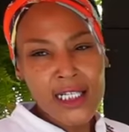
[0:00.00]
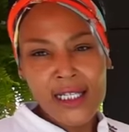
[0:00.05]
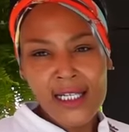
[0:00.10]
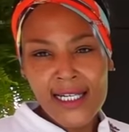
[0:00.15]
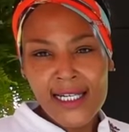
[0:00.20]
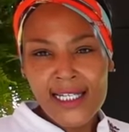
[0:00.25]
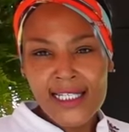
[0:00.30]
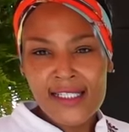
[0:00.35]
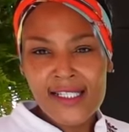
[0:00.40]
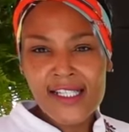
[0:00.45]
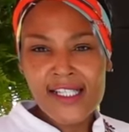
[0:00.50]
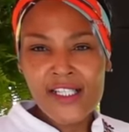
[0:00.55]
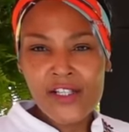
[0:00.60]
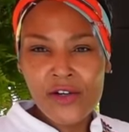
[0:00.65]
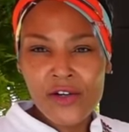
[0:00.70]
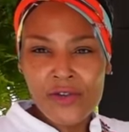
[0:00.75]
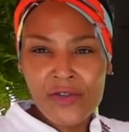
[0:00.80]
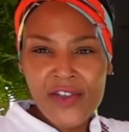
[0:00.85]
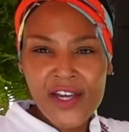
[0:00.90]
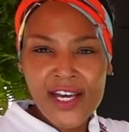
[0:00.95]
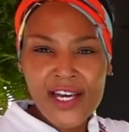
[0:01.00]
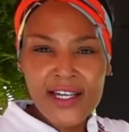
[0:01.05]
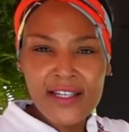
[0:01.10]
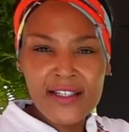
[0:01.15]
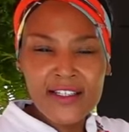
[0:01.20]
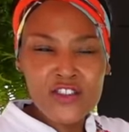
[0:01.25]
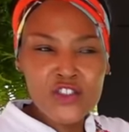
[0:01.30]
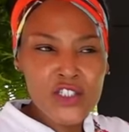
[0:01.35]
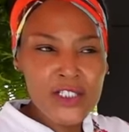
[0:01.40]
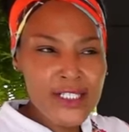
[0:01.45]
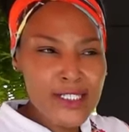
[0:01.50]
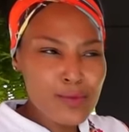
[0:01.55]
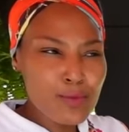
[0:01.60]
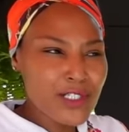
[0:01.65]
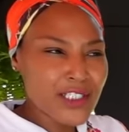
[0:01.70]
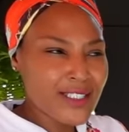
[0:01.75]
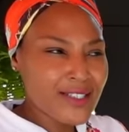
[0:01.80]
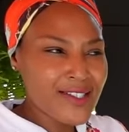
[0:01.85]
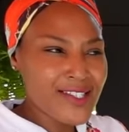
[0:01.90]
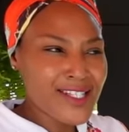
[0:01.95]
glass so that just
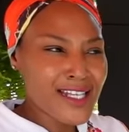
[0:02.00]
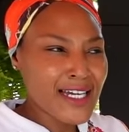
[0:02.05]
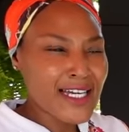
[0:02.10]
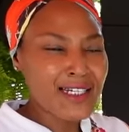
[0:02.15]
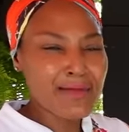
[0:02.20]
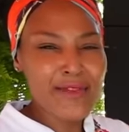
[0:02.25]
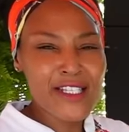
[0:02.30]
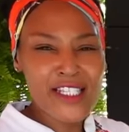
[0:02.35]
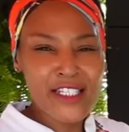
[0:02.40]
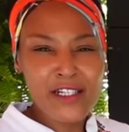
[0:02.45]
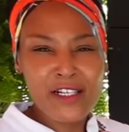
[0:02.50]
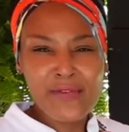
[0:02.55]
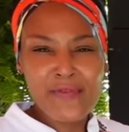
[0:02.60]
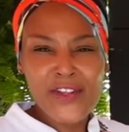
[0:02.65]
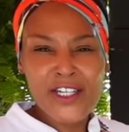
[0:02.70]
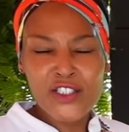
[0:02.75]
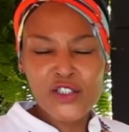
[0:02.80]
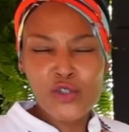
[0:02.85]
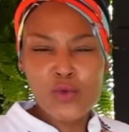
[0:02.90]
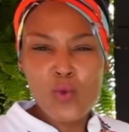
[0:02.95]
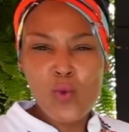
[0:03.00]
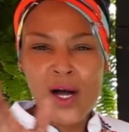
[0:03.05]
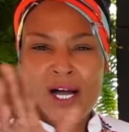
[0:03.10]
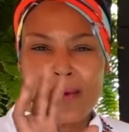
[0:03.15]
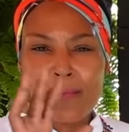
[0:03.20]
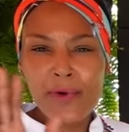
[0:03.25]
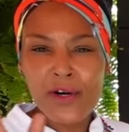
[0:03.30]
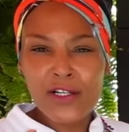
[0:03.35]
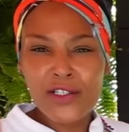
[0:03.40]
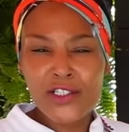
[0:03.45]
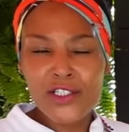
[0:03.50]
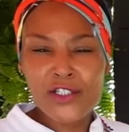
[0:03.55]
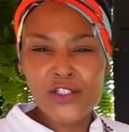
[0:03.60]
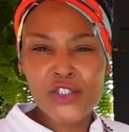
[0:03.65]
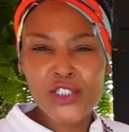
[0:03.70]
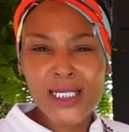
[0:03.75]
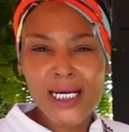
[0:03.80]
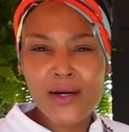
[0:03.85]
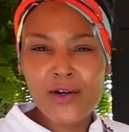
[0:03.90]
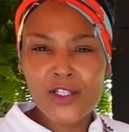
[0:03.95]
with the same stuff that you wipe on your
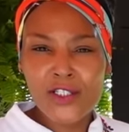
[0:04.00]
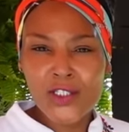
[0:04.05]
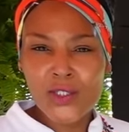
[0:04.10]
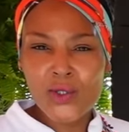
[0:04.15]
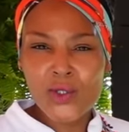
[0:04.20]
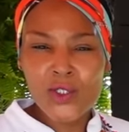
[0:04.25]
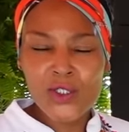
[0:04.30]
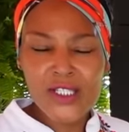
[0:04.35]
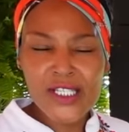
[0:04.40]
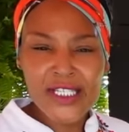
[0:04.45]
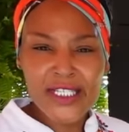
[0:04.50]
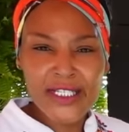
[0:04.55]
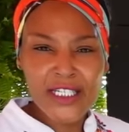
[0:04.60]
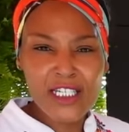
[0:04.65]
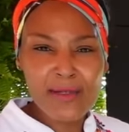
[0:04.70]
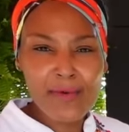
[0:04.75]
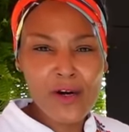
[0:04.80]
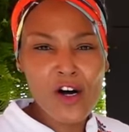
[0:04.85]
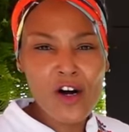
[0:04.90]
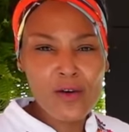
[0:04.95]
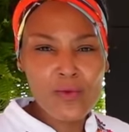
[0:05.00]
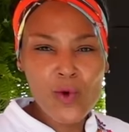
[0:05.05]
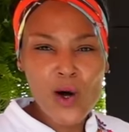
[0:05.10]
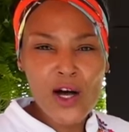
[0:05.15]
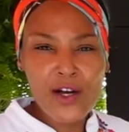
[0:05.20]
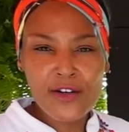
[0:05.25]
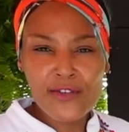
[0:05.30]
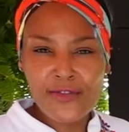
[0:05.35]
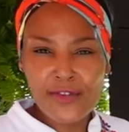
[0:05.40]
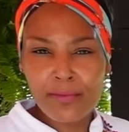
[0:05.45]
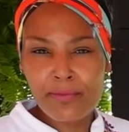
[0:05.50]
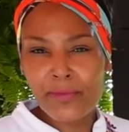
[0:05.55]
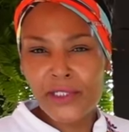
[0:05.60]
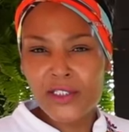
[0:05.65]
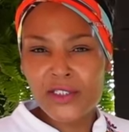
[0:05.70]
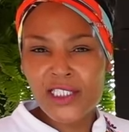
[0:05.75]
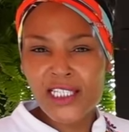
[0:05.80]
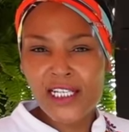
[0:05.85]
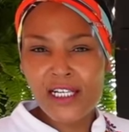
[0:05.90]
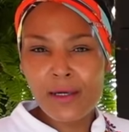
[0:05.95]
shower doors to keep hard water from
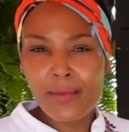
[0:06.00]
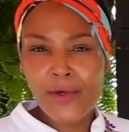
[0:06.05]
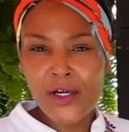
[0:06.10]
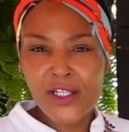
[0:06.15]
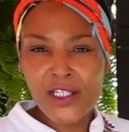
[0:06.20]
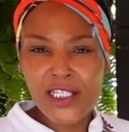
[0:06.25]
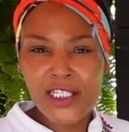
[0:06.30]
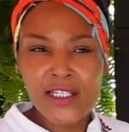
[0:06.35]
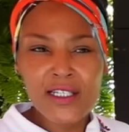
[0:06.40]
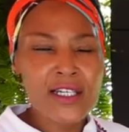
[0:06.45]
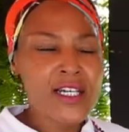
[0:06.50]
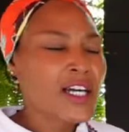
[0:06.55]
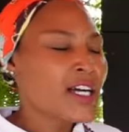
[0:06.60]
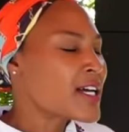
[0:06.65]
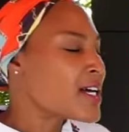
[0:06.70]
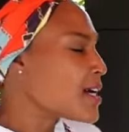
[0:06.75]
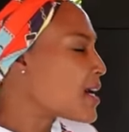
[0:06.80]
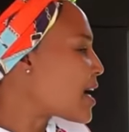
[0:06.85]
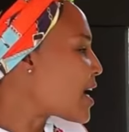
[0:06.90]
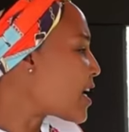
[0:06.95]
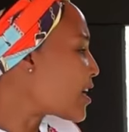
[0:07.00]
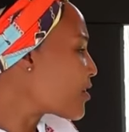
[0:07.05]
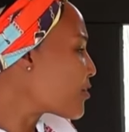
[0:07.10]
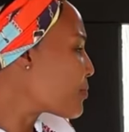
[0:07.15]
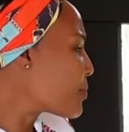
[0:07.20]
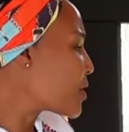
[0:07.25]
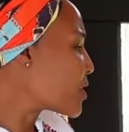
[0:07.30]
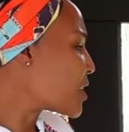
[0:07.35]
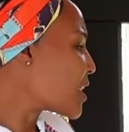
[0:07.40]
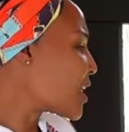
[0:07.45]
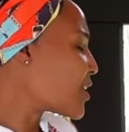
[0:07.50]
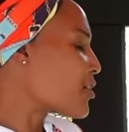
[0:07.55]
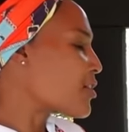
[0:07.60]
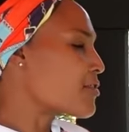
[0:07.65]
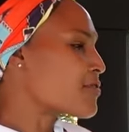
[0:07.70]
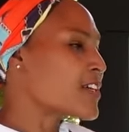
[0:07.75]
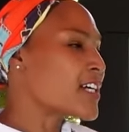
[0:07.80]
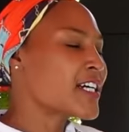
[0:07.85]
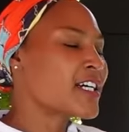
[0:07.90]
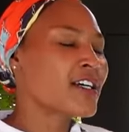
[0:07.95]
building up on it, I have put that
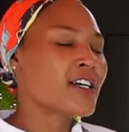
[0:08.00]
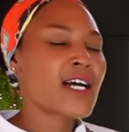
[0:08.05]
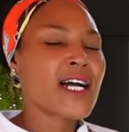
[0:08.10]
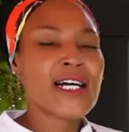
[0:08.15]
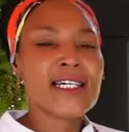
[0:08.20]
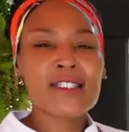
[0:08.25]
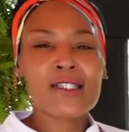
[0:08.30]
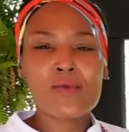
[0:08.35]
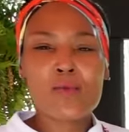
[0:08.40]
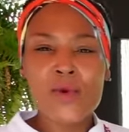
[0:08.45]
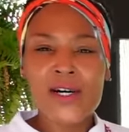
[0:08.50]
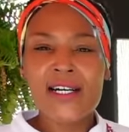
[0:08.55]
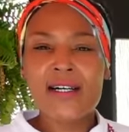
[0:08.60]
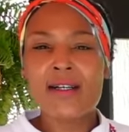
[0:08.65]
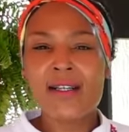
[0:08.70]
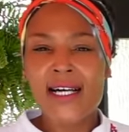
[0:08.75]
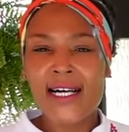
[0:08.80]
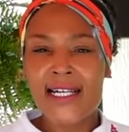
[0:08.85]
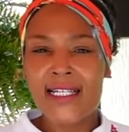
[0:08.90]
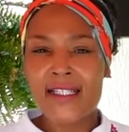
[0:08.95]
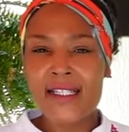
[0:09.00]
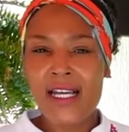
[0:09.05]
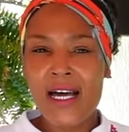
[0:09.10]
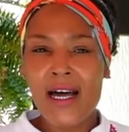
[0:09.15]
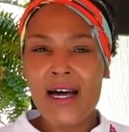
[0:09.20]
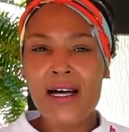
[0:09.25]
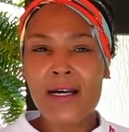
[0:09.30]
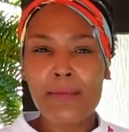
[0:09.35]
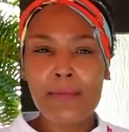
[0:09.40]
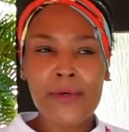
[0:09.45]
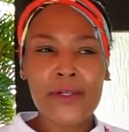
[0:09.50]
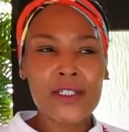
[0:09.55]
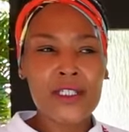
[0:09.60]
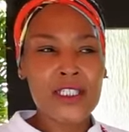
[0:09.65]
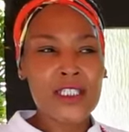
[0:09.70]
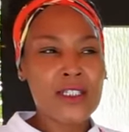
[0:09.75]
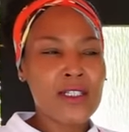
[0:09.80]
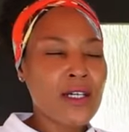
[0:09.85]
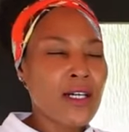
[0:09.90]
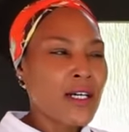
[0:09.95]
on there, as well as I
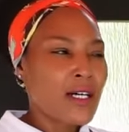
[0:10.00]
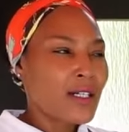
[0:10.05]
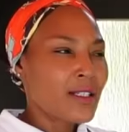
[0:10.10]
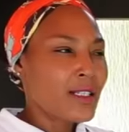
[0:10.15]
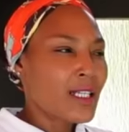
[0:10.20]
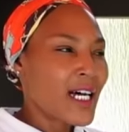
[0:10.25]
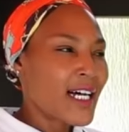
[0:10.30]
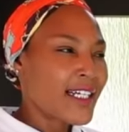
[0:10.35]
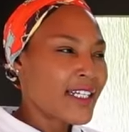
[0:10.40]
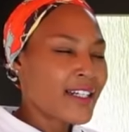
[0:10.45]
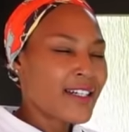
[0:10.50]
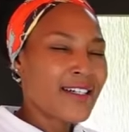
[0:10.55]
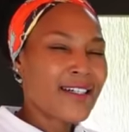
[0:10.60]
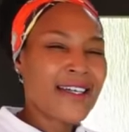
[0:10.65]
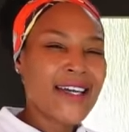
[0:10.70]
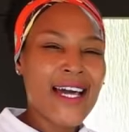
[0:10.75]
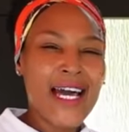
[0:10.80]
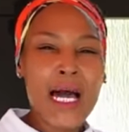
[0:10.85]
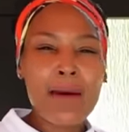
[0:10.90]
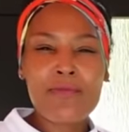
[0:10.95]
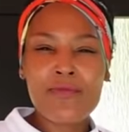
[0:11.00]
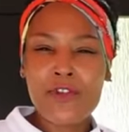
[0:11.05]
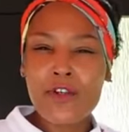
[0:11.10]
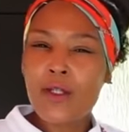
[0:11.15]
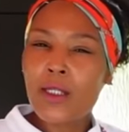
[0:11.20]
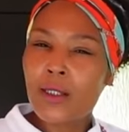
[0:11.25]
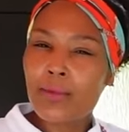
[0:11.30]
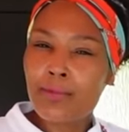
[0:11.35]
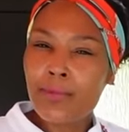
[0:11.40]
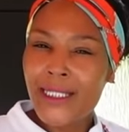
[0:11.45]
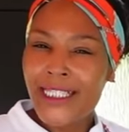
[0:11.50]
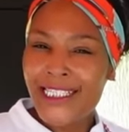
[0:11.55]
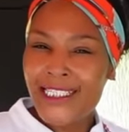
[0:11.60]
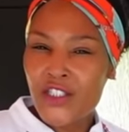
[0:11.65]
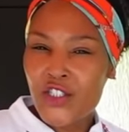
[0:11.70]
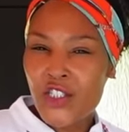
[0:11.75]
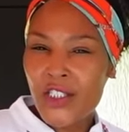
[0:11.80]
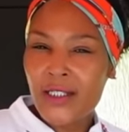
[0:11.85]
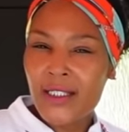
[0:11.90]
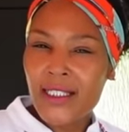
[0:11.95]
put like a cap full of
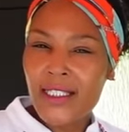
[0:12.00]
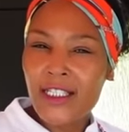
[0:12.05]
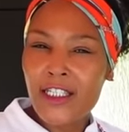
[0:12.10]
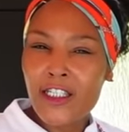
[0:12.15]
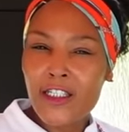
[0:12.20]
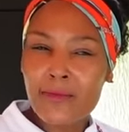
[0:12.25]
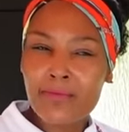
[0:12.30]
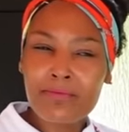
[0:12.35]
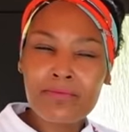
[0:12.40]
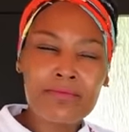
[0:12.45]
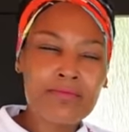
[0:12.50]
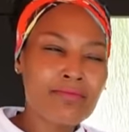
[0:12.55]
bleach in there